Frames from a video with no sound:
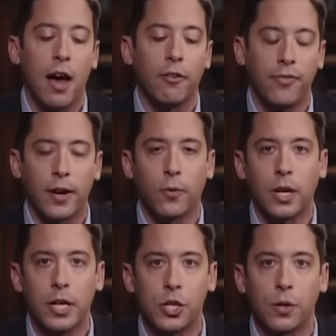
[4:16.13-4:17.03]
a
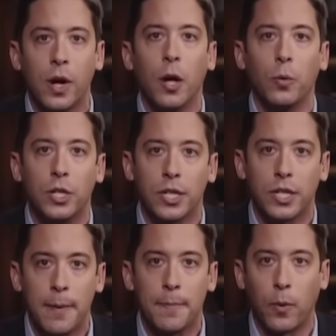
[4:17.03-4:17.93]
federal issue, which is
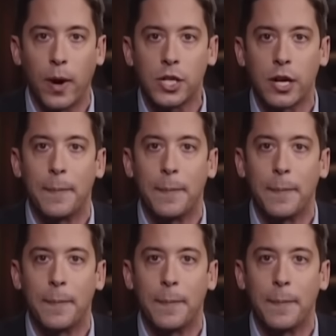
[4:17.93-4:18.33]
immigration.